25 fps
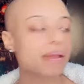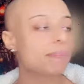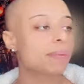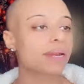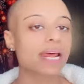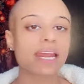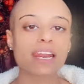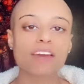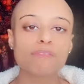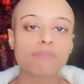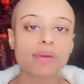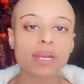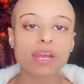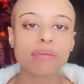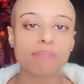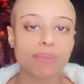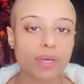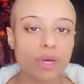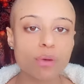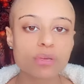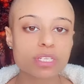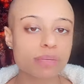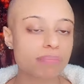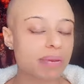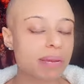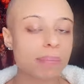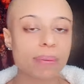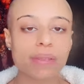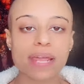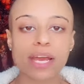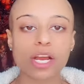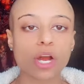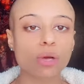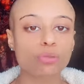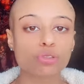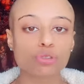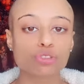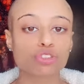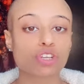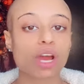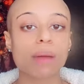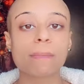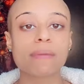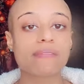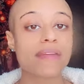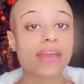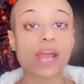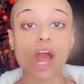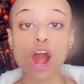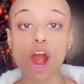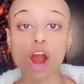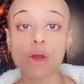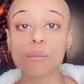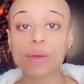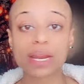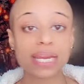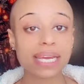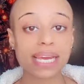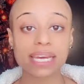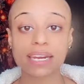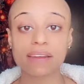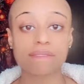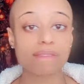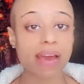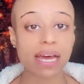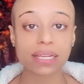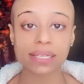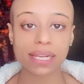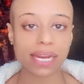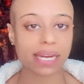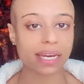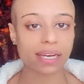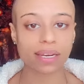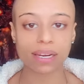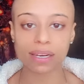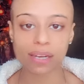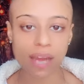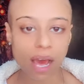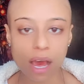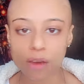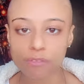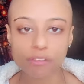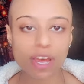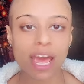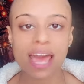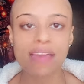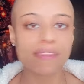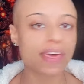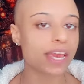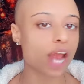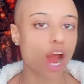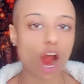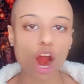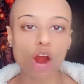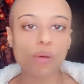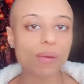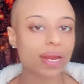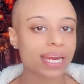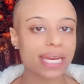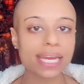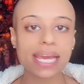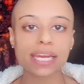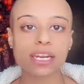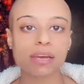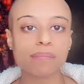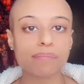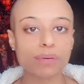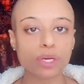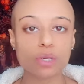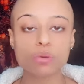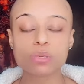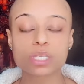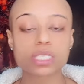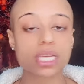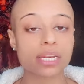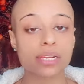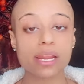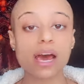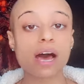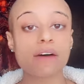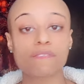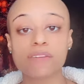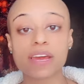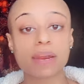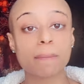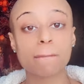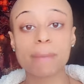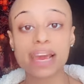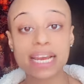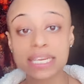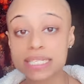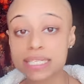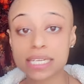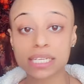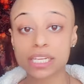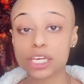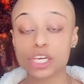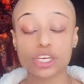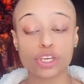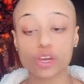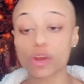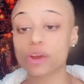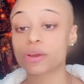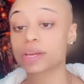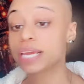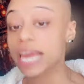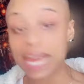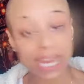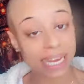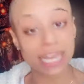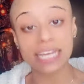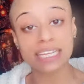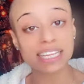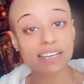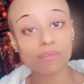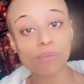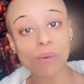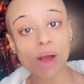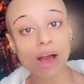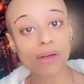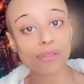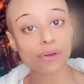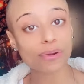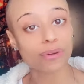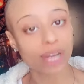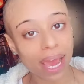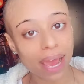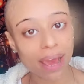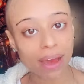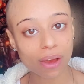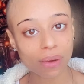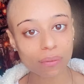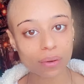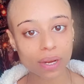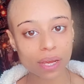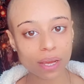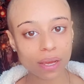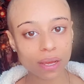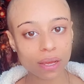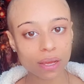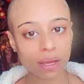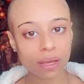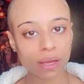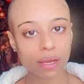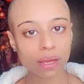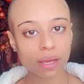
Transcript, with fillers: People that have been abused and people that go through trauma, they already get invalidated enough. They already get abused enough. And basically, you're kicking them while they're down.